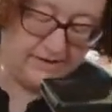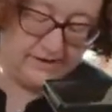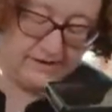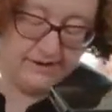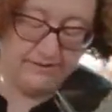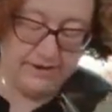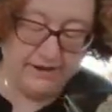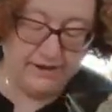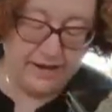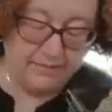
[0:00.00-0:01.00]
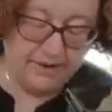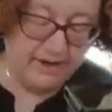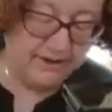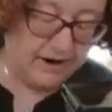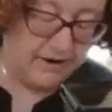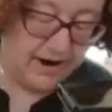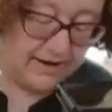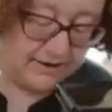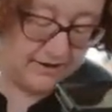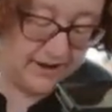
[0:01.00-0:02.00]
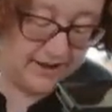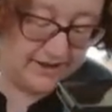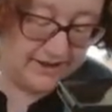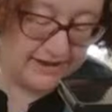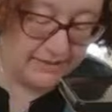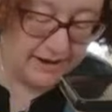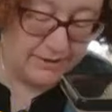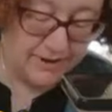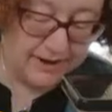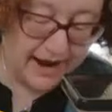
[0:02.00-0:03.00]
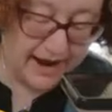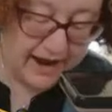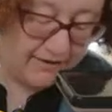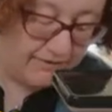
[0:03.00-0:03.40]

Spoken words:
Didn't even need that piece. All right, so then this is going to be 3.5.